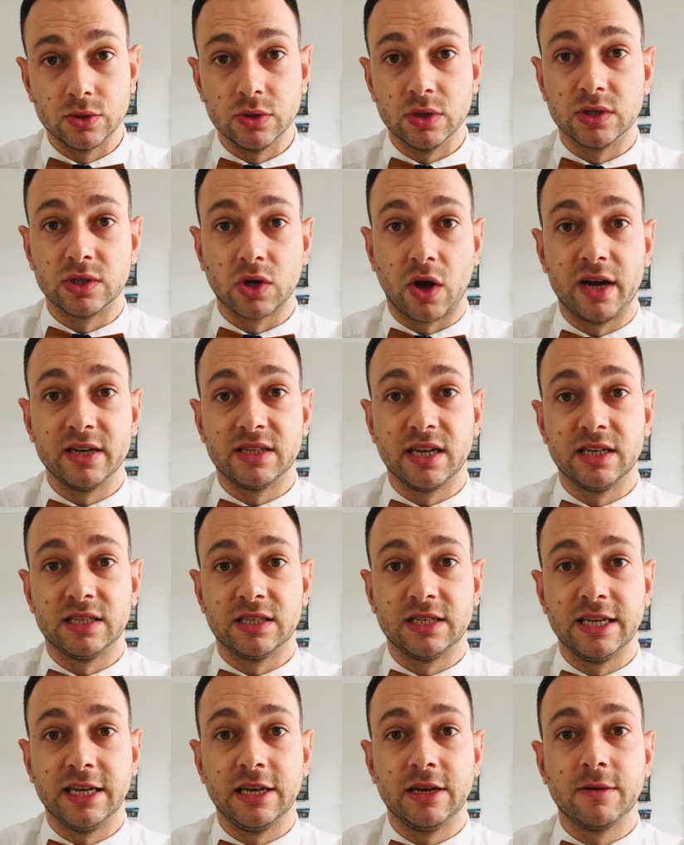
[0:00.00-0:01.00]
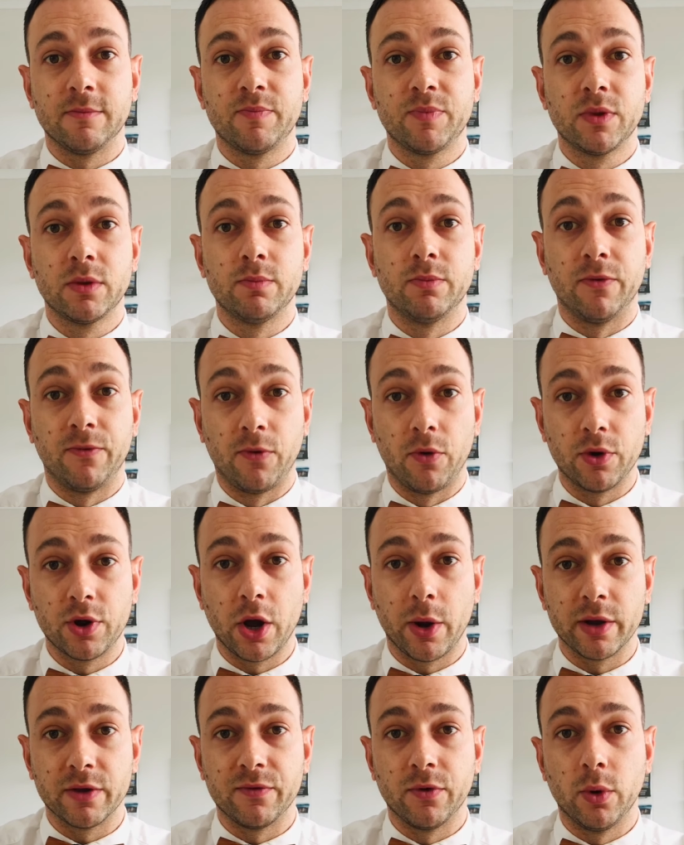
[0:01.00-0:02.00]
the site testing before
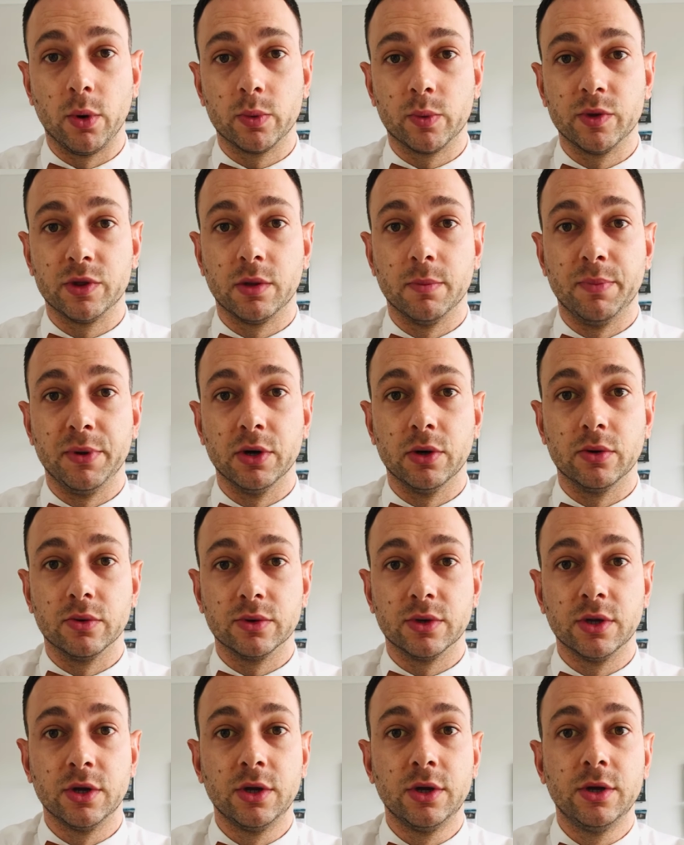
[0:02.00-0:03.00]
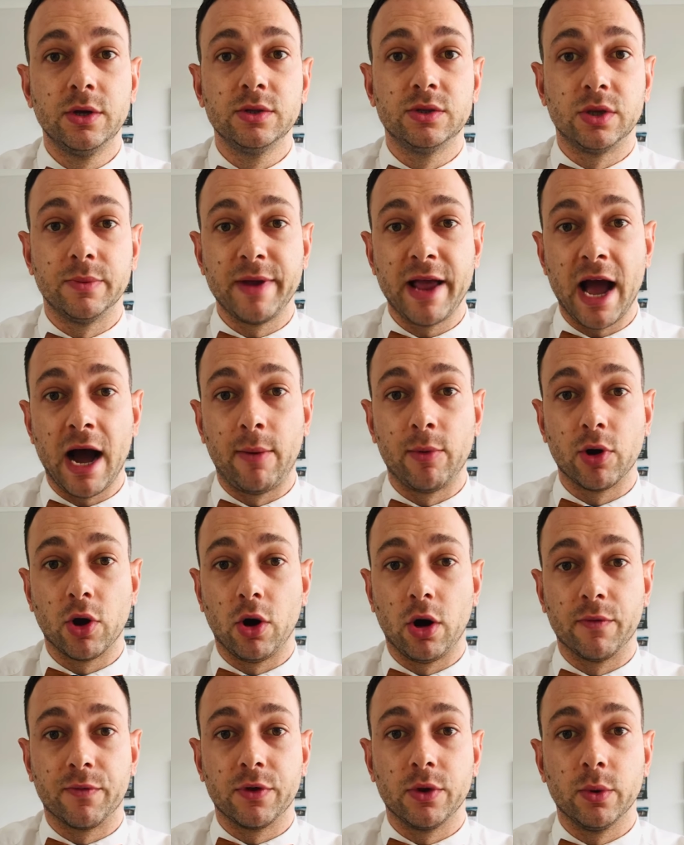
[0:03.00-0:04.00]
going forward with the build to be able to
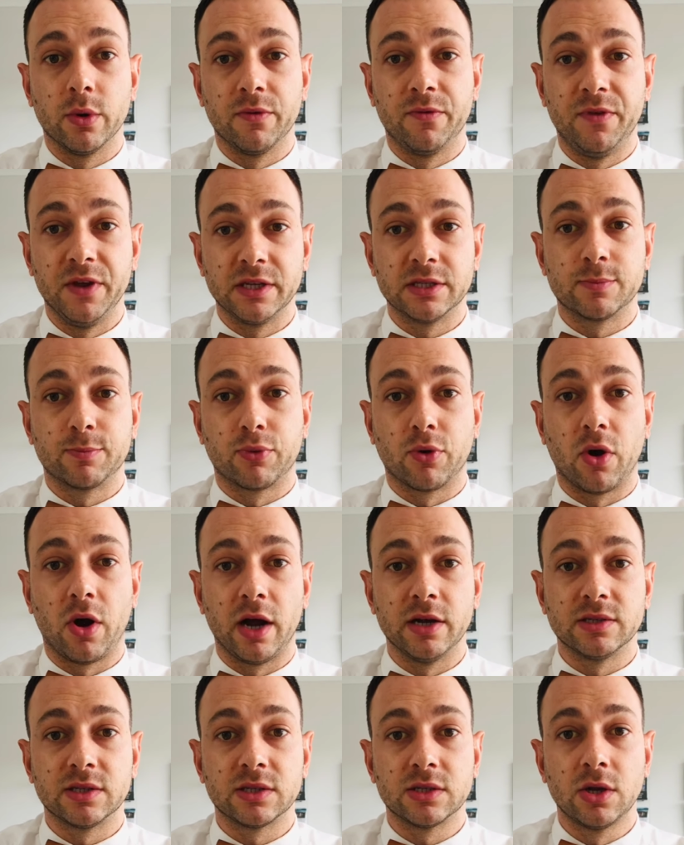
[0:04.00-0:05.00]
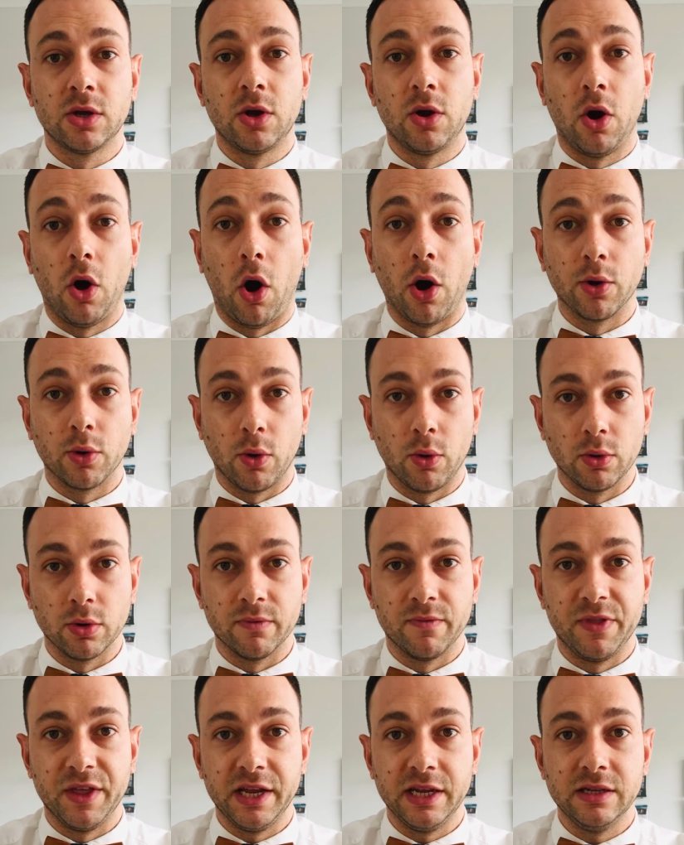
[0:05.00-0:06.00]
offer you a fixed price on all
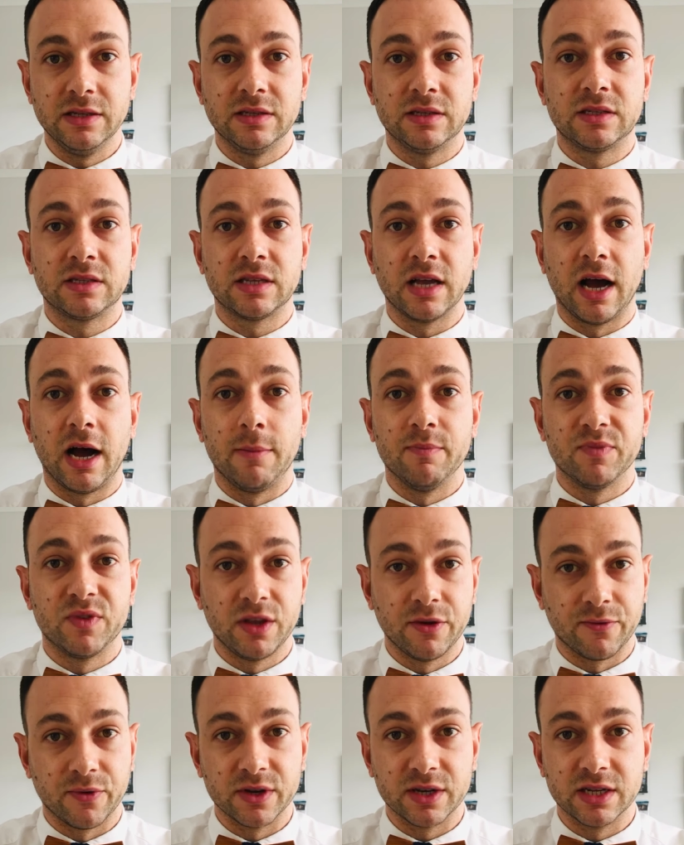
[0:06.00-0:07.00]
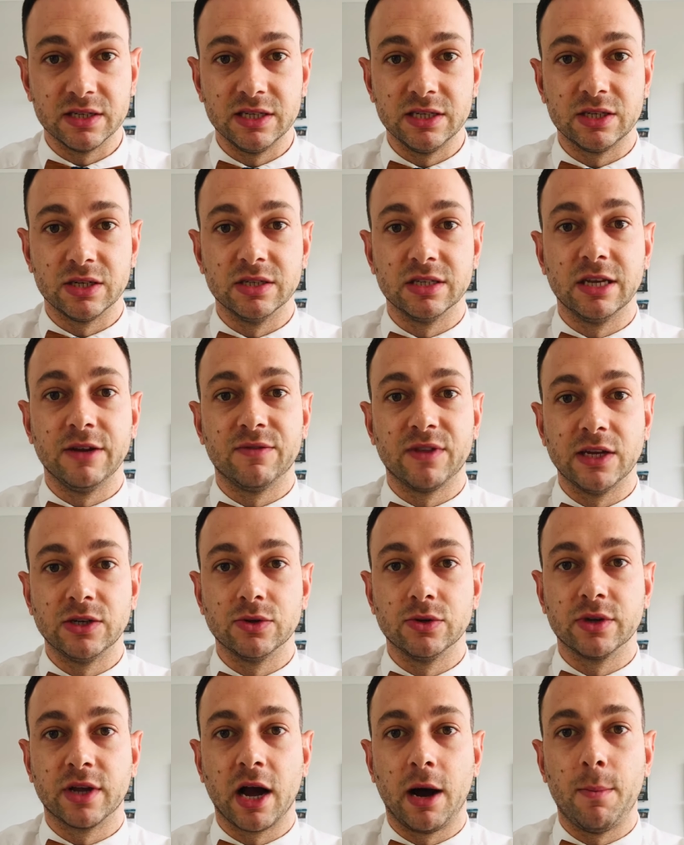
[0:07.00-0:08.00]
of these different conditions if they
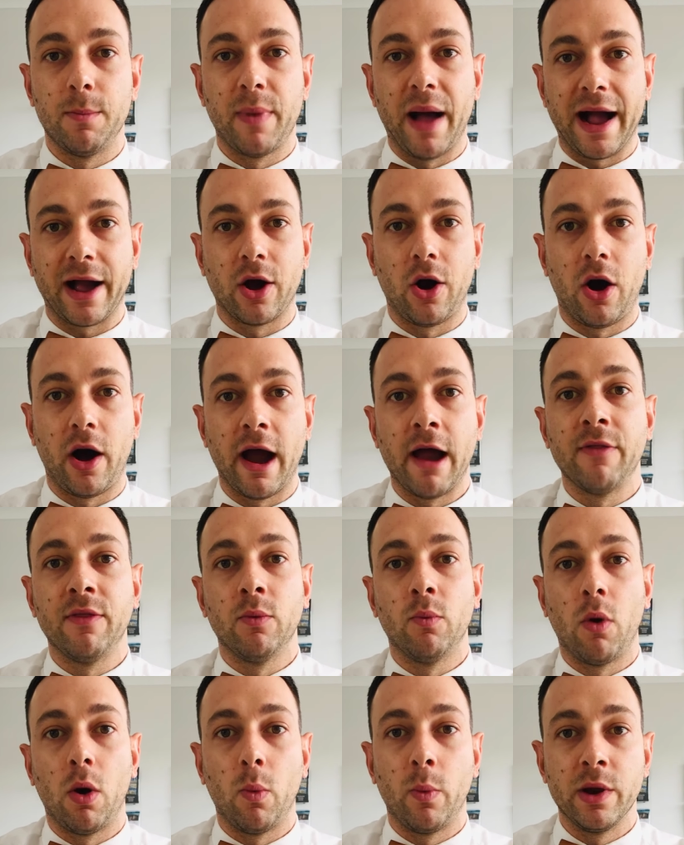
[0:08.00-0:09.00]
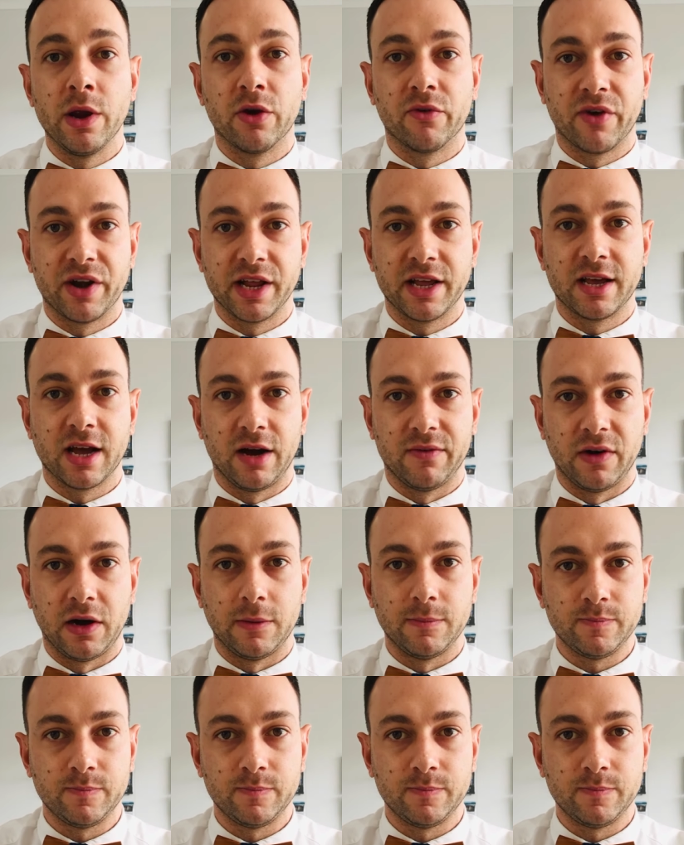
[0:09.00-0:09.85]
do come back higher than what we already cover.